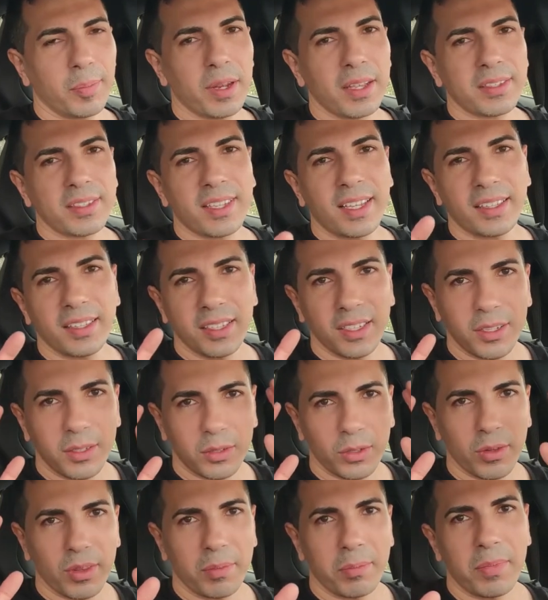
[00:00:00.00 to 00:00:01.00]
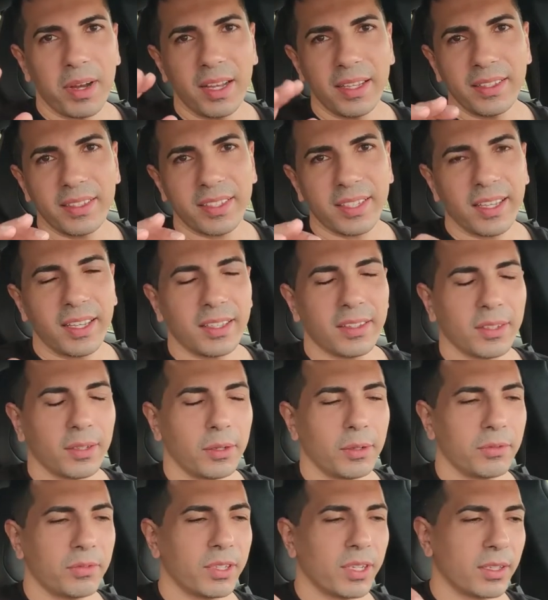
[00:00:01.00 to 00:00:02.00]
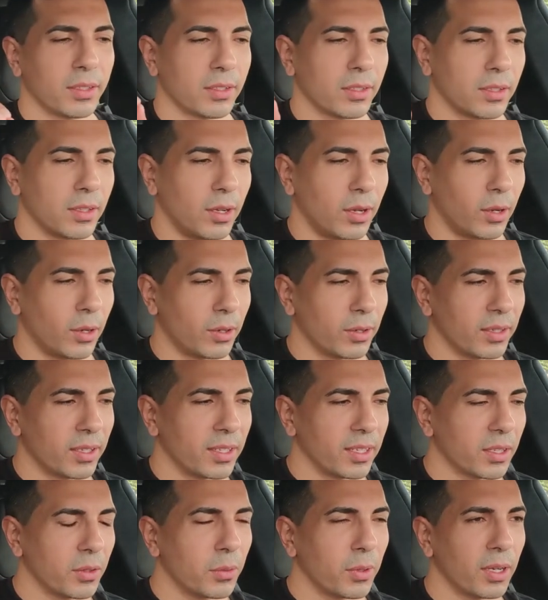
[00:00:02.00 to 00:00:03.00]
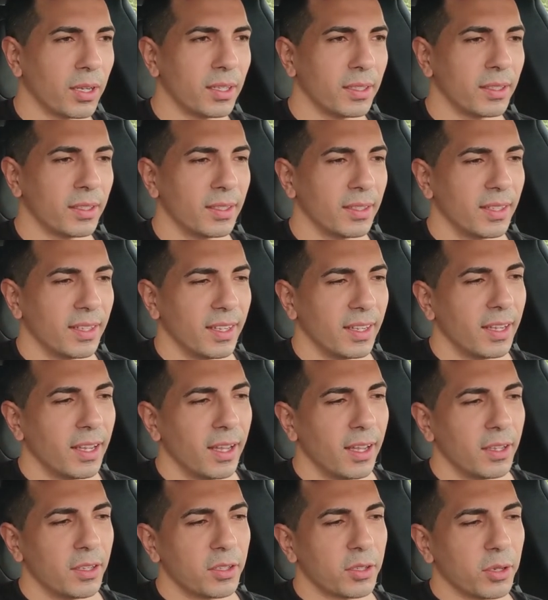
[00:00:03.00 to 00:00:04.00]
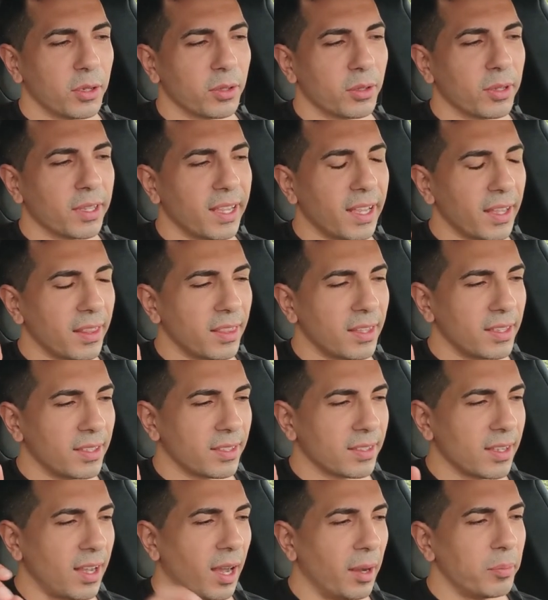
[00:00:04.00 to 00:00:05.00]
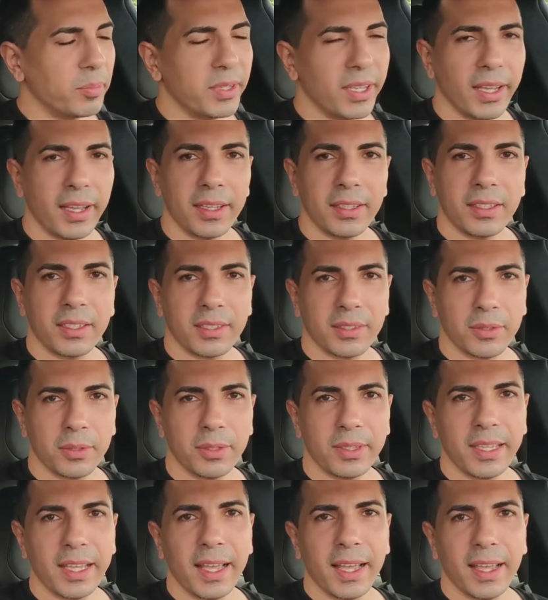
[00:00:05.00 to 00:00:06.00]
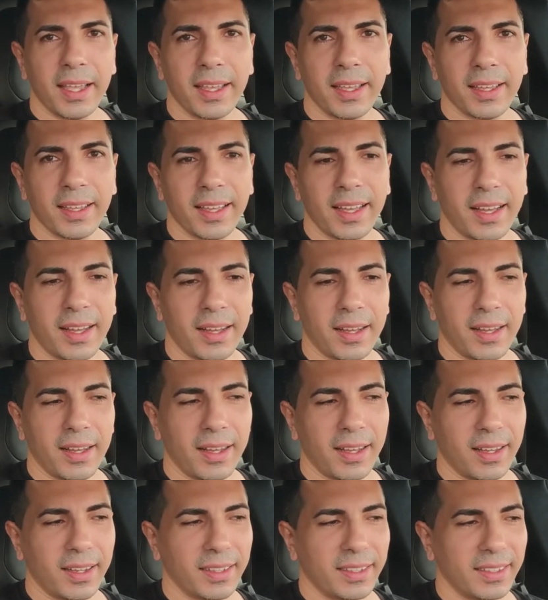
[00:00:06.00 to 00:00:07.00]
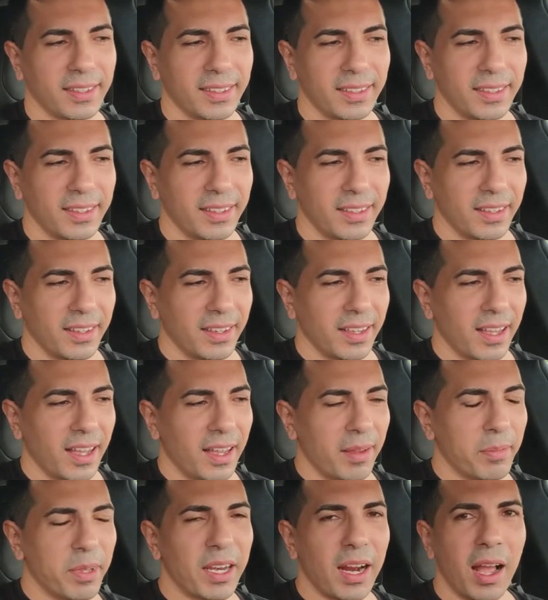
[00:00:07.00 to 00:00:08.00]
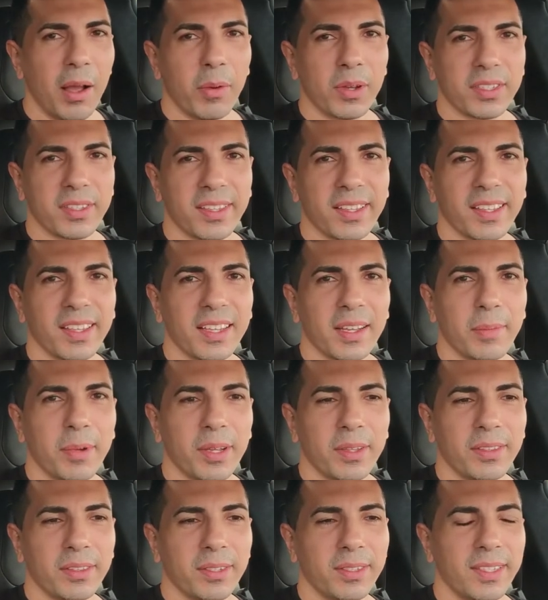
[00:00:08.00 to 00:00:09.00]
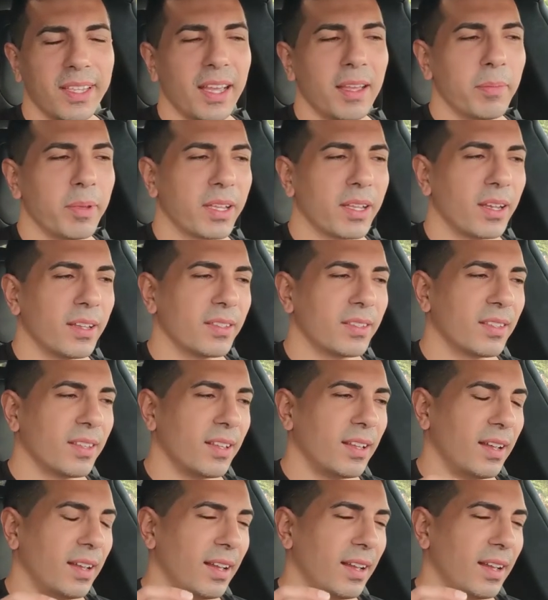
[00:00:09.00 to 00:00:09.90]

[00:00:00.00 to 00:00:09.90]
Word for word: plus getting into the mindset of just ordering one. So to get this update today, uh, I mean, I was thinking about today because